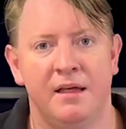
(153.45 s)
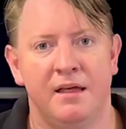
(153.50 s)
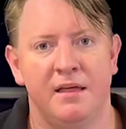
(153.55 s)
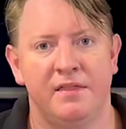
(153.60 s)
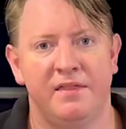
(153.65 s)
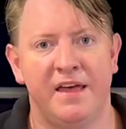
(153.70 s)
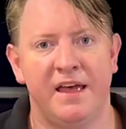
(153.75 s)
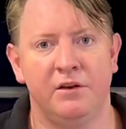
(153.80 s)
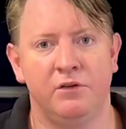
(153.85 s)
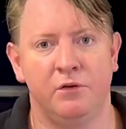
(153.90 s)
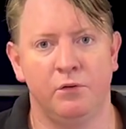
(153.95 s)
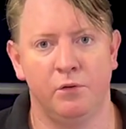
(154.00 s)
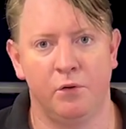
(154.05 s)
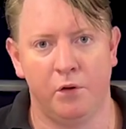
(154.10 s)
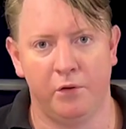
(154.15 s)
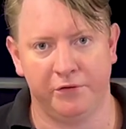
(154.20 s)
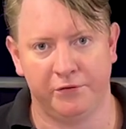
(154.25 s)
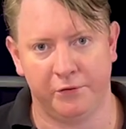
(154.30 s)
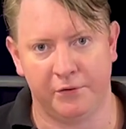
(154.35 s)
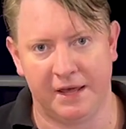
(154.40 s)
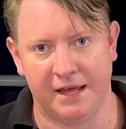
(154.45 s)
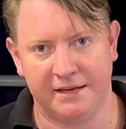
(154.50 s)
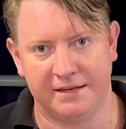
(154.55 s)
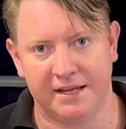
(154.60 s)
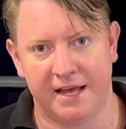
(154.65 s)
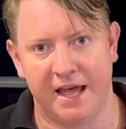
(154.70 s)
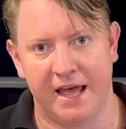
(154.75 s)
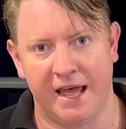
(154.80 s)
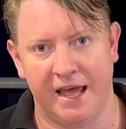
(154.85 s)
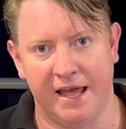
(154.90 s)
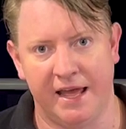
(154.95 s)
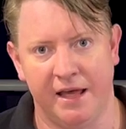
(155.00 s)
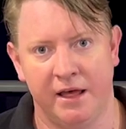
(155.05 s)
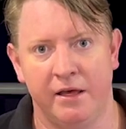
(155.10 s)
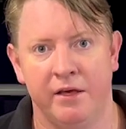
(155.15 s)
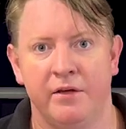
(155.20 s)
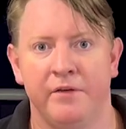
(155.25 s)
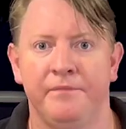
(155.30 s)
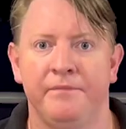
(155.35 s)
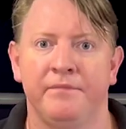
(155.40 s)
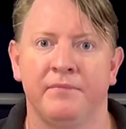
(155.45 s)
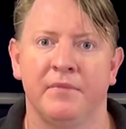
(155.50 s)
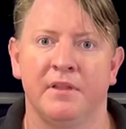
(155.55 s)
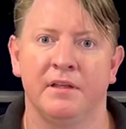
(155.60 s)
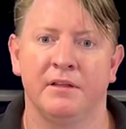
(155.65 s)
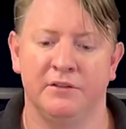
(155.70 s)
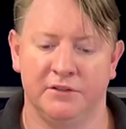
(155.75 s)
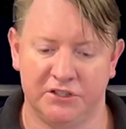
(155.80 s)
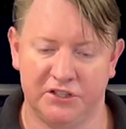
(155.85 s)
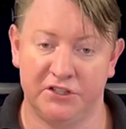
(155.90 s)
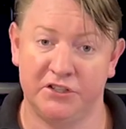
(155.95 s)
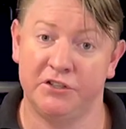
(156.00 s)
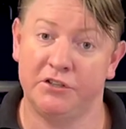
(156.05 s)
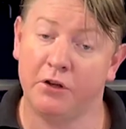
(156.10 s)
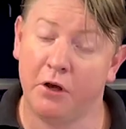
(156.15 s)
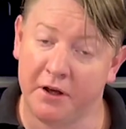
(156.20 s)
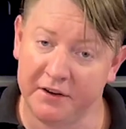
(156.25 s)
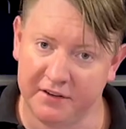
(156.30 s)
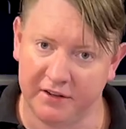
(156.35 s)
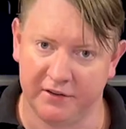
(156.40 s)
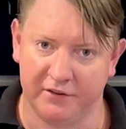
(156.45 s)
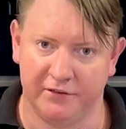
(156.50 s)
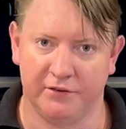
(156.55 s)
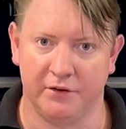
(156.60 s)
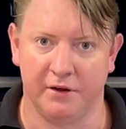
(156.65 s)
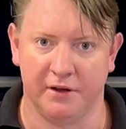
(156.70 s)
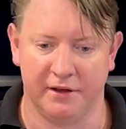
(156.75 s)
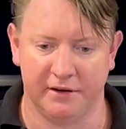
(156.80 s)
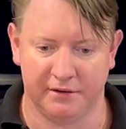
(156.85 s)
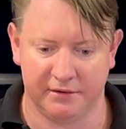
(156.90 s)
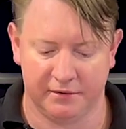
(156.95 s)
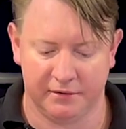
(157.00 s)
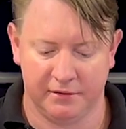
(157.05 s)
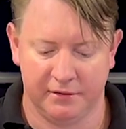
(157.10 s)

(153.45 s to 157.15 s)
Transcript: Then you also get a starter socket.